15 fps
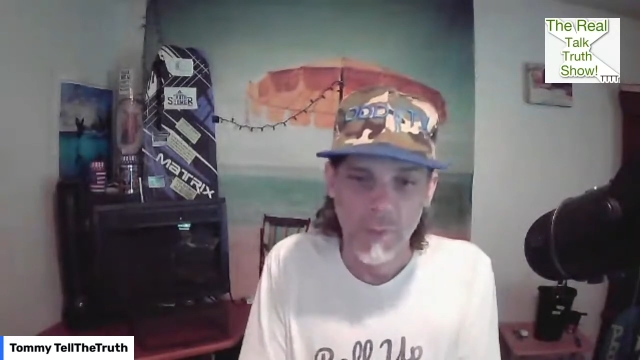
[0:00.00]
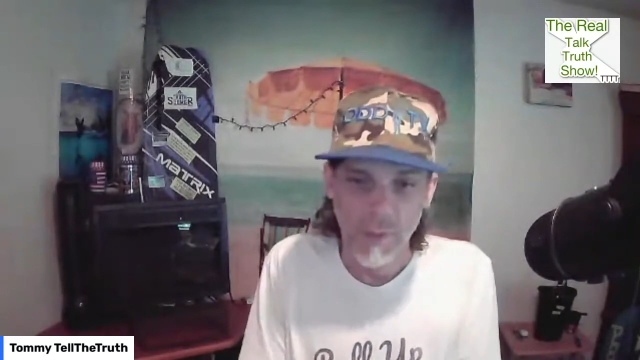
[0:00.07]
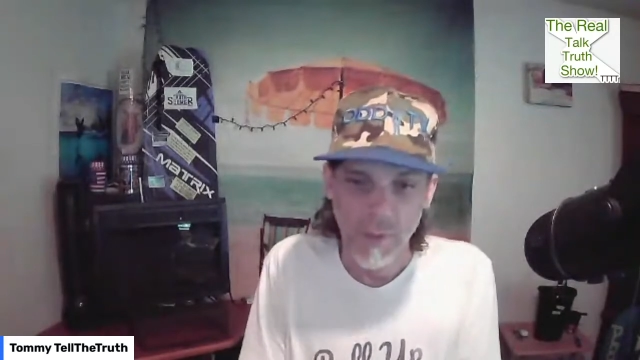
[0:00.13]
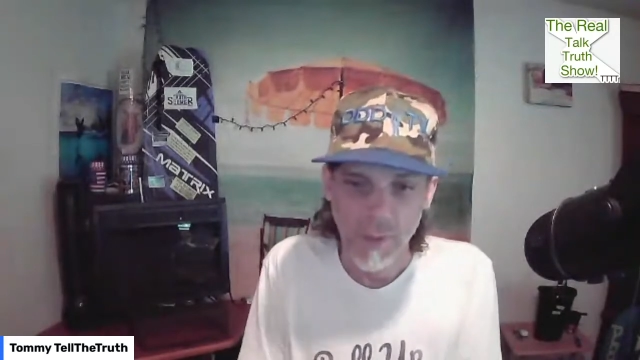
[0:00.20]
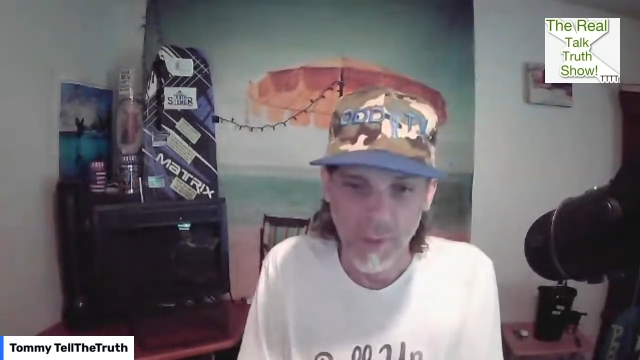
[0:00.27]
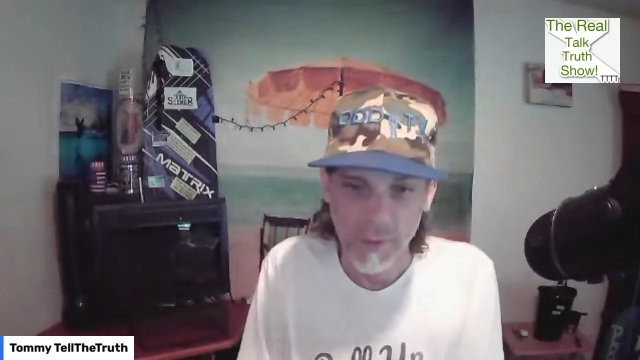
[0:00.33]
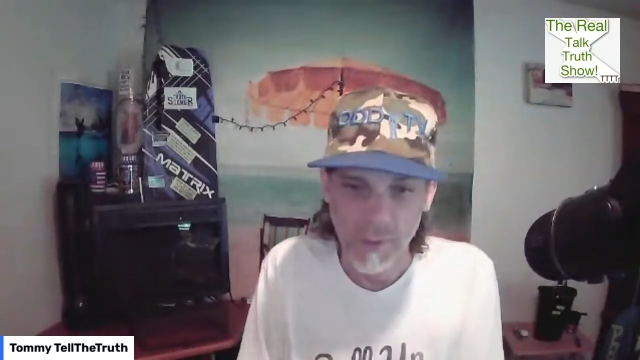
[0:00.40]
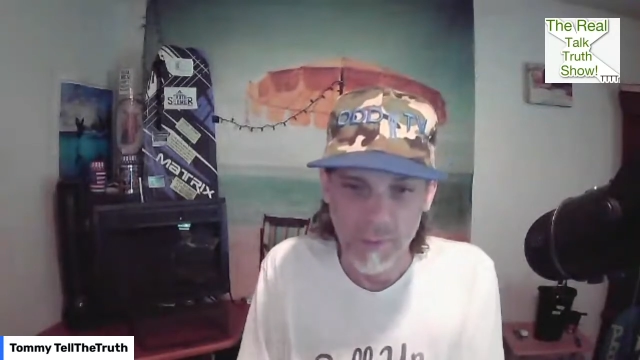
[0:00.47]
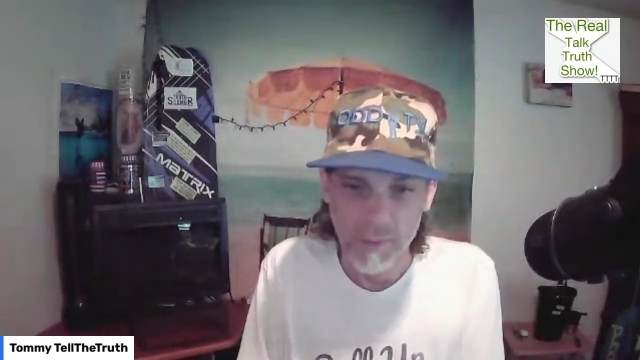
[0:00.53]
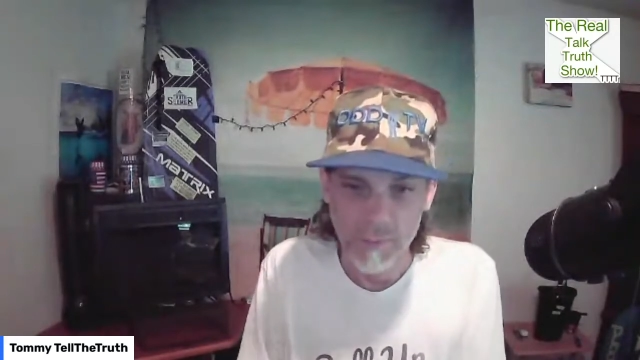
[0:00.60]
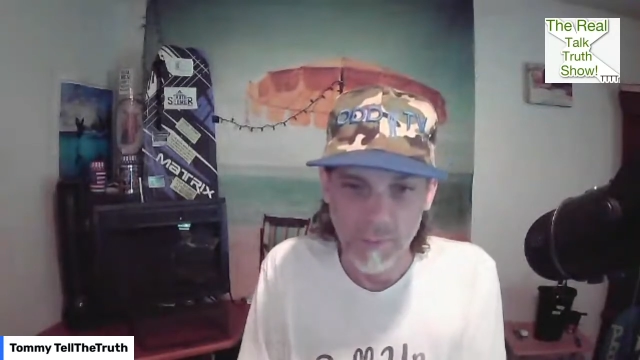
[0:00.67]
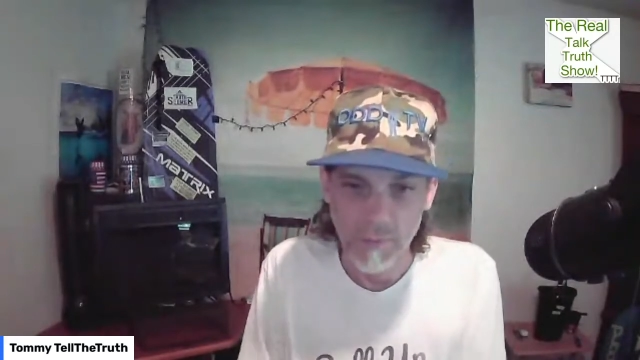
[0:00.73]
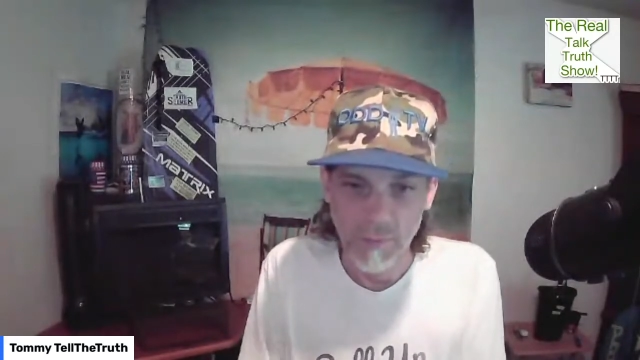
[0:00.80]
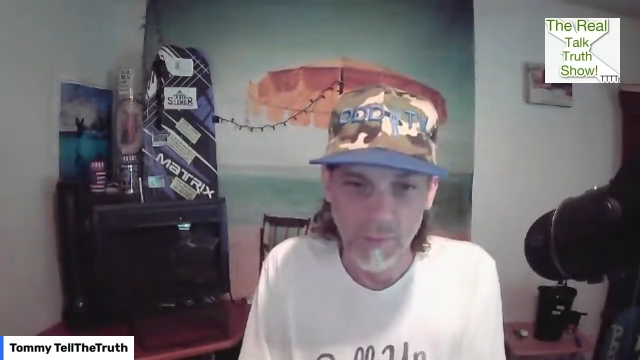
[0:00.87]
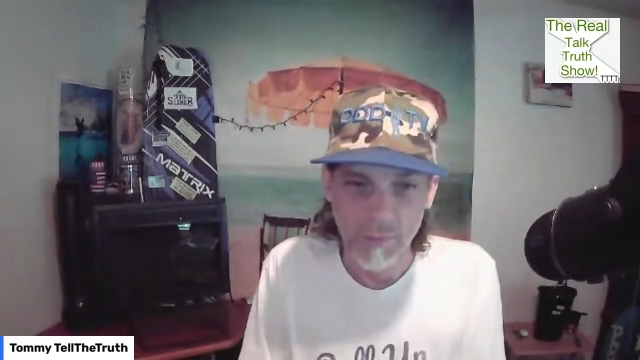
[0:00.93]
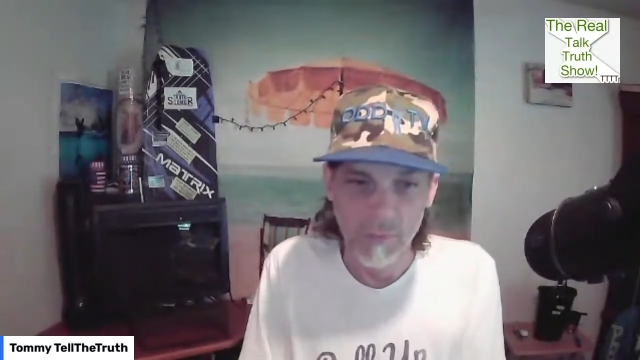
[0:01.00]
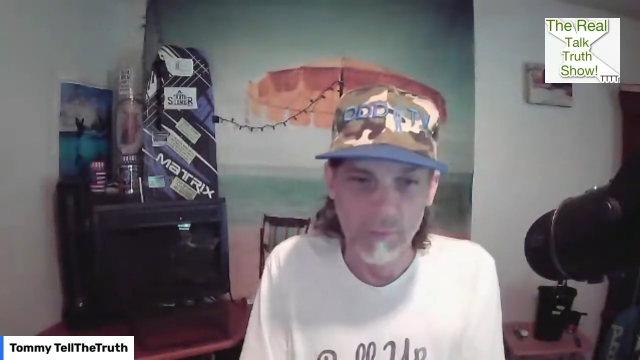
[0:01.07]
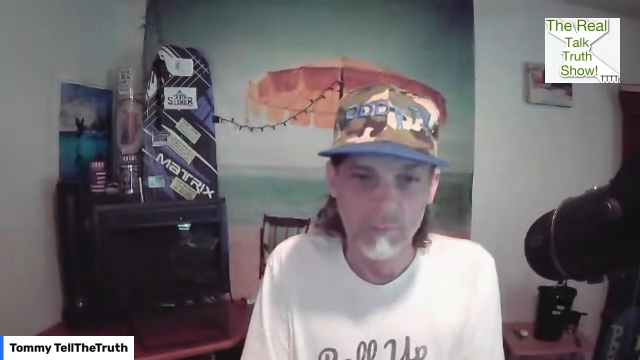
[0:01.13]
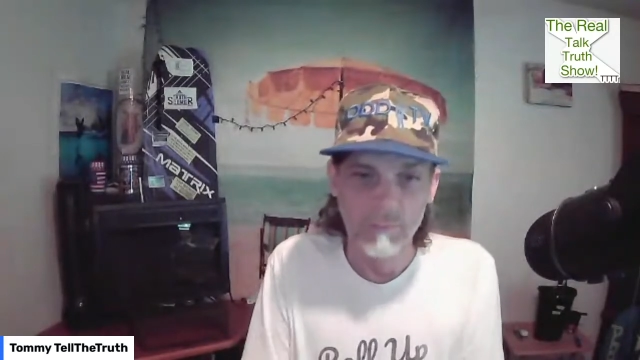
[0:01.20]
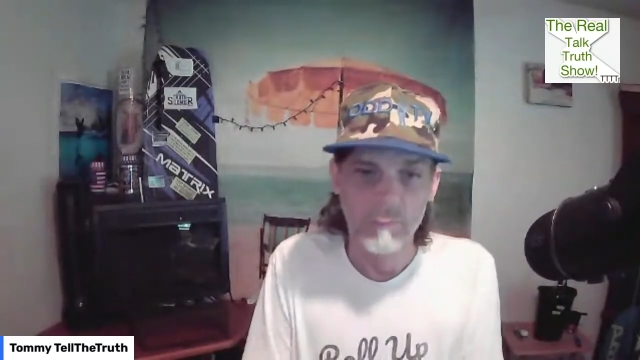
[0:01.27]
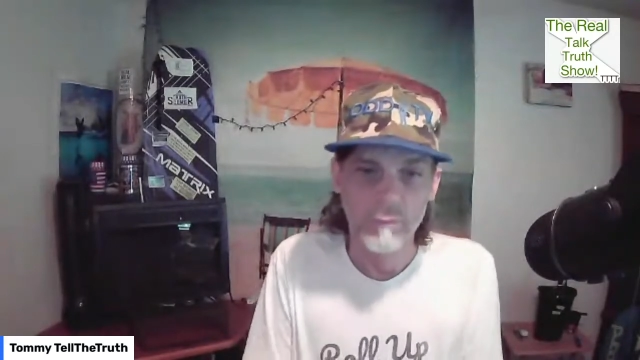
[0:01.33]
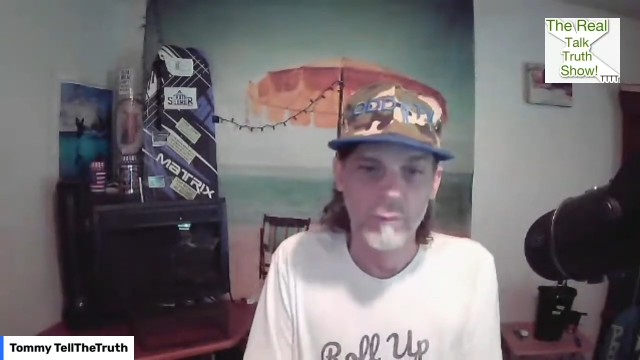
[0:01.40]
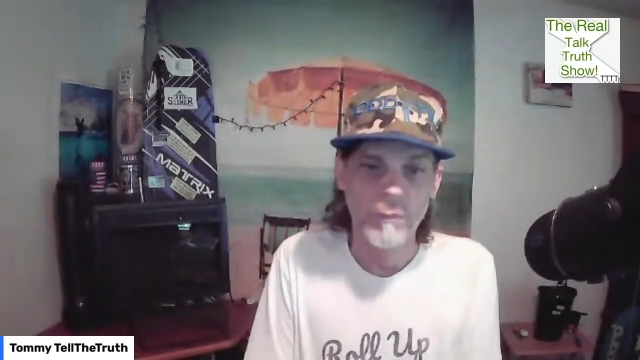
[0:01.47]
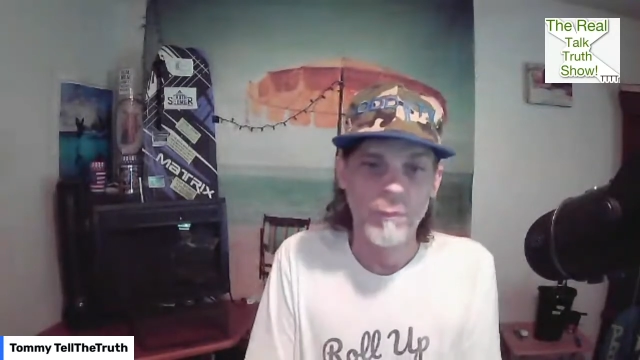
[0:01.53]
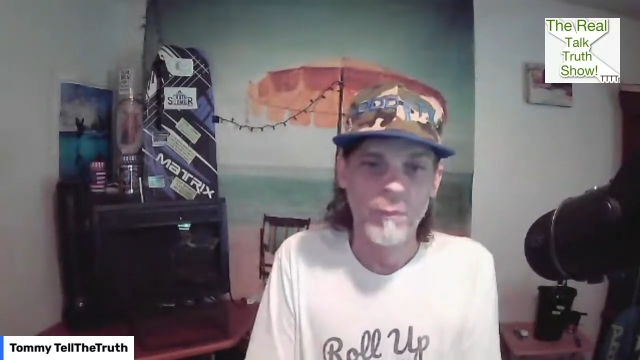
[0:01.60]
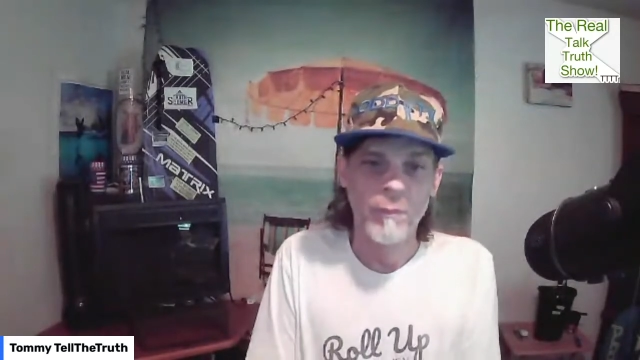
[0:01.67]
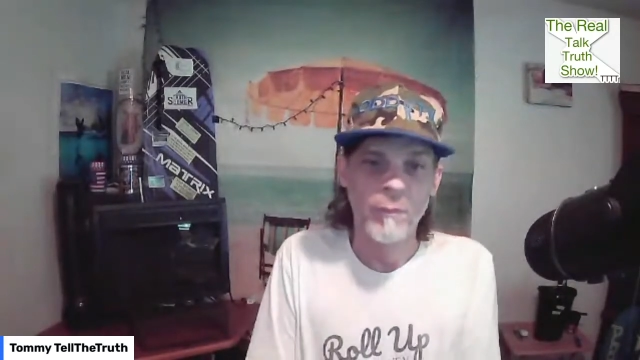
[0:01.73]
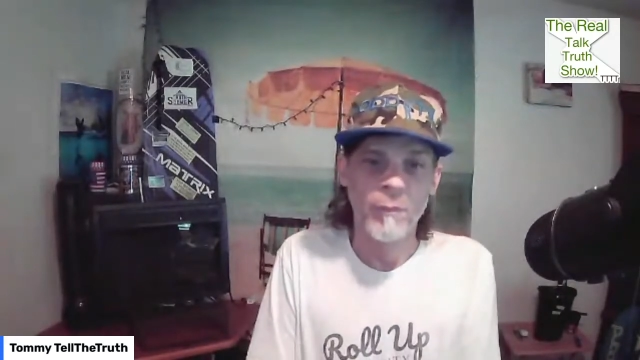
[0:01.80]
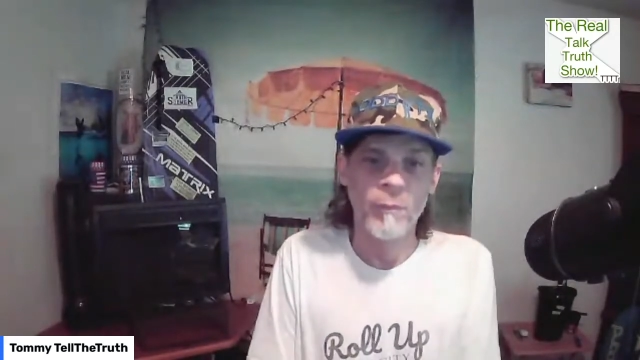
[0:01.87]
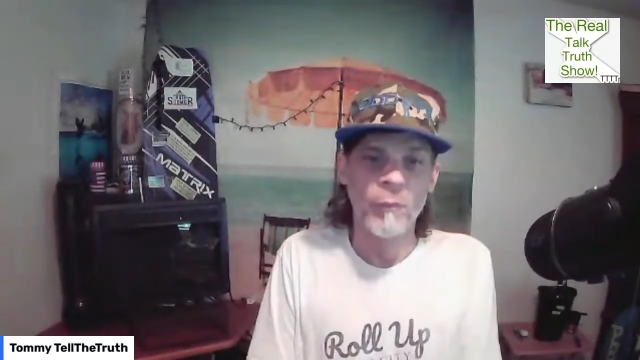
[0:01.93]
and uh,
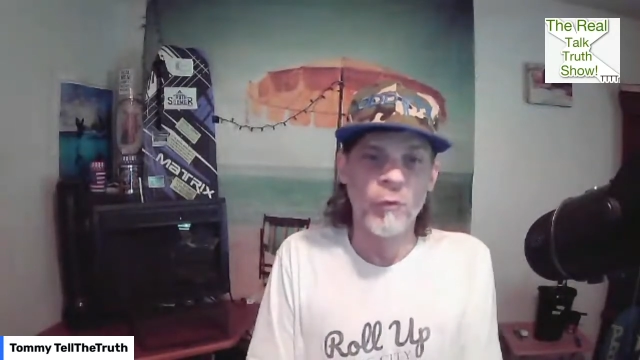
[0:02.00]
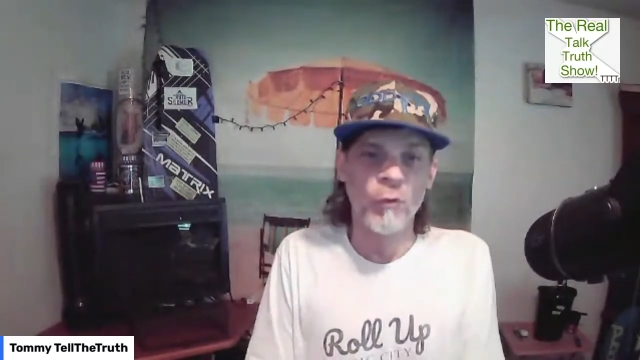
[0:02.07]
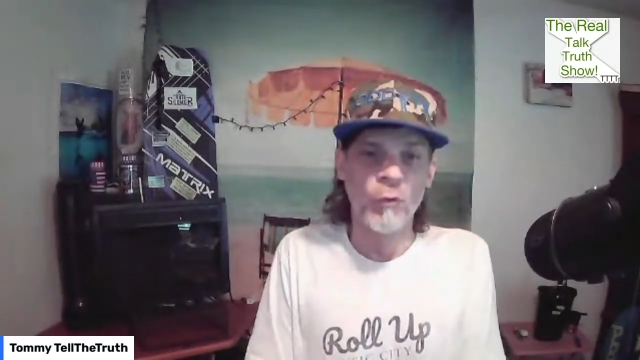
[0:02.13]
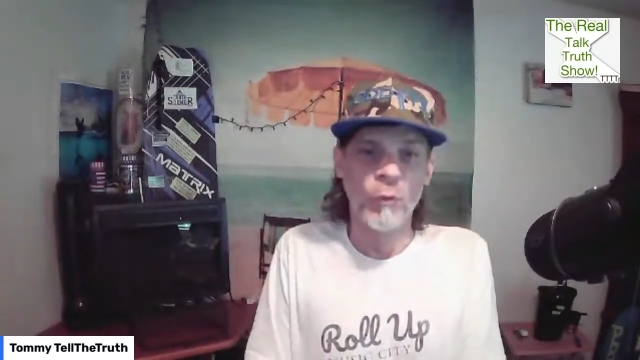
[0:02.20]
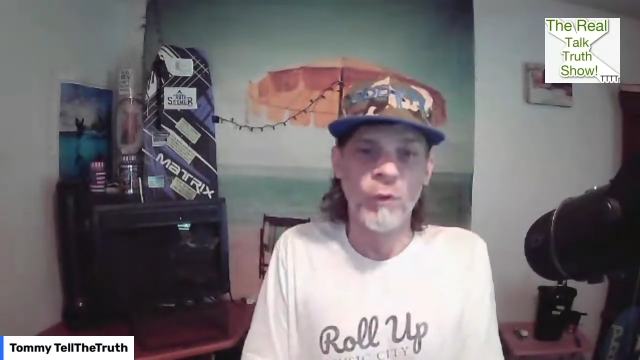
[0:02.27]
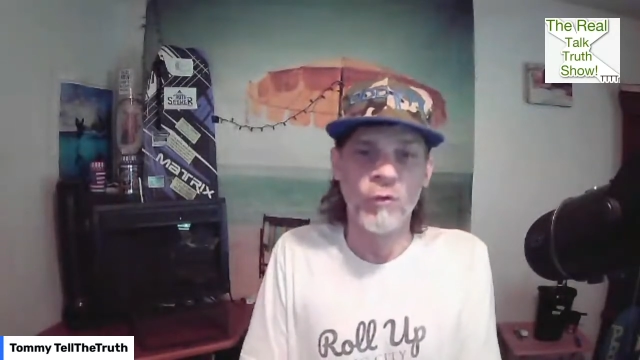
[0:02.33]
to